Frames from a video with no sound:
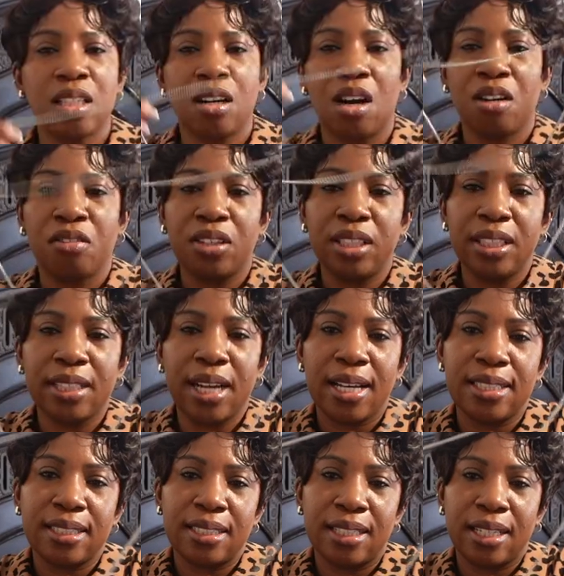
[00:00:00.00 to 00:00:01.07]
So a really
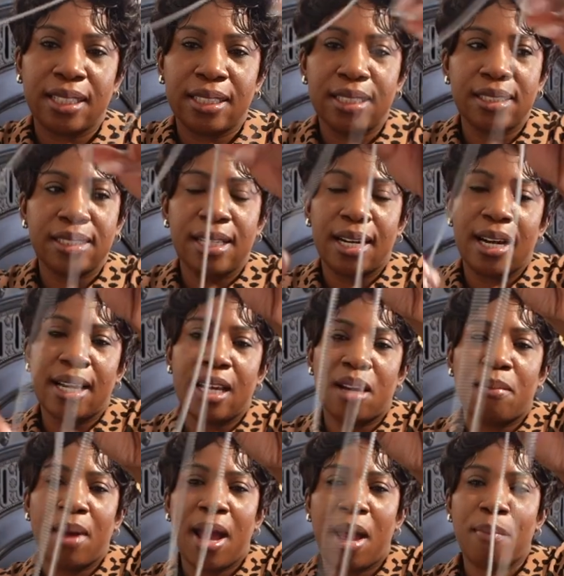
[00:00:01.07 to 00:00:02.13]
nice necklace that I
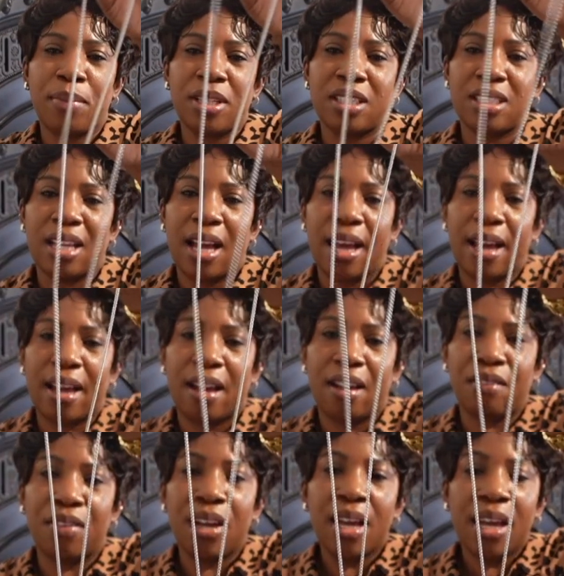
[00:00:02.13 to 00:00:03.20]
am happy to
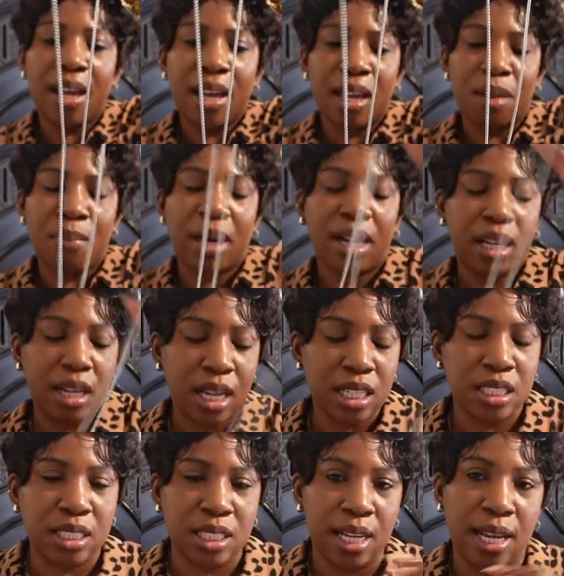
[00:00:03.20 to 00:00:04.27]
have in my
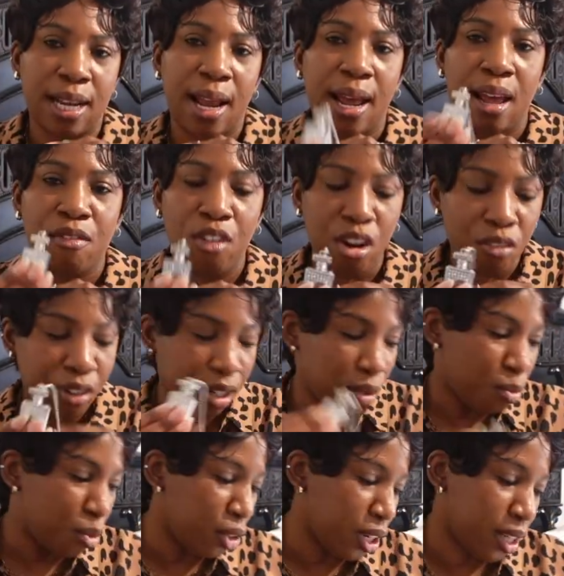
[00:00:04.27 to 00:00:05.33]
collection, and I have already
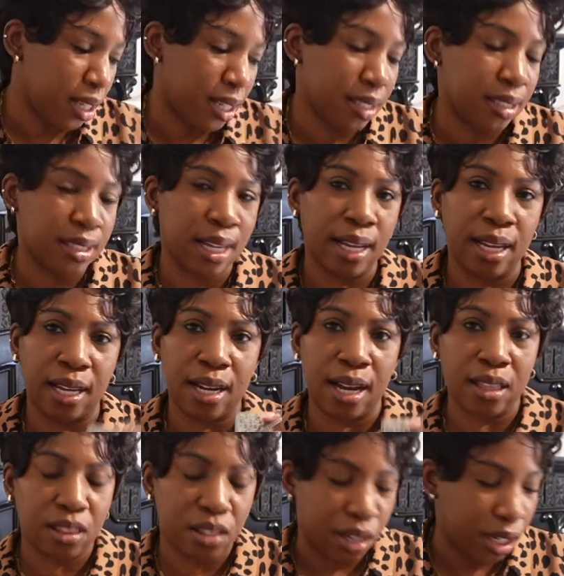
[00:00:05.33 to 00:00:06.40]
worn this and
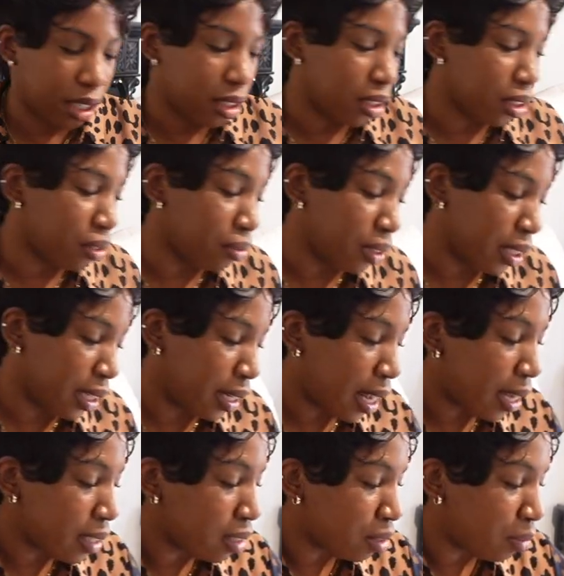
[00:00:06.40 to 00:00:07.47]
I thought it looked really
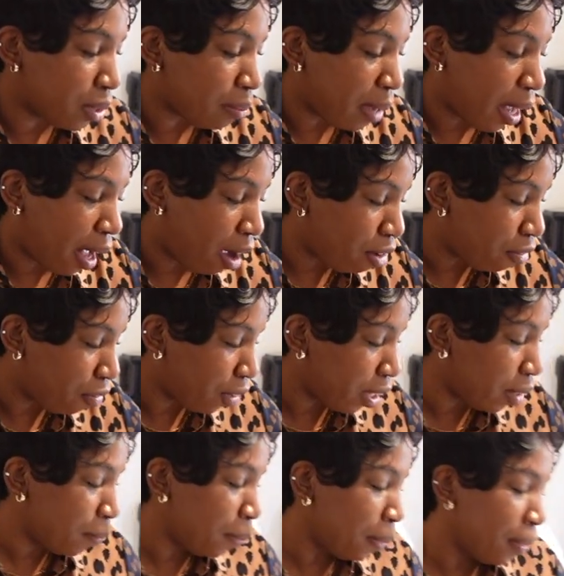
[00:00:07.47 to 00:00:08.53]
nice with my
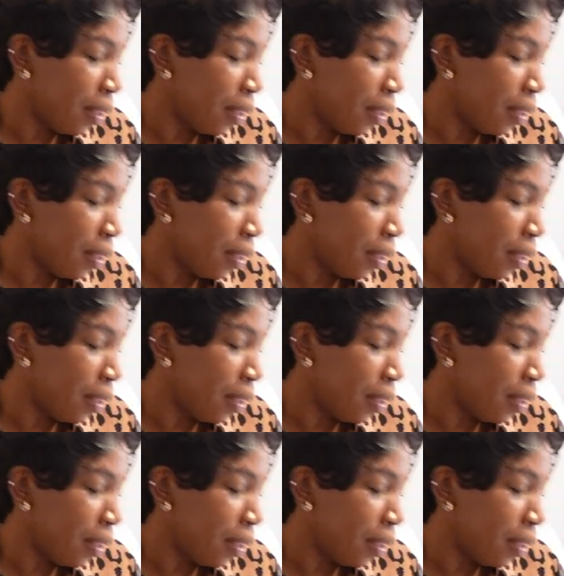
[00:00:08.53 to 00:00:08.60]
outfit.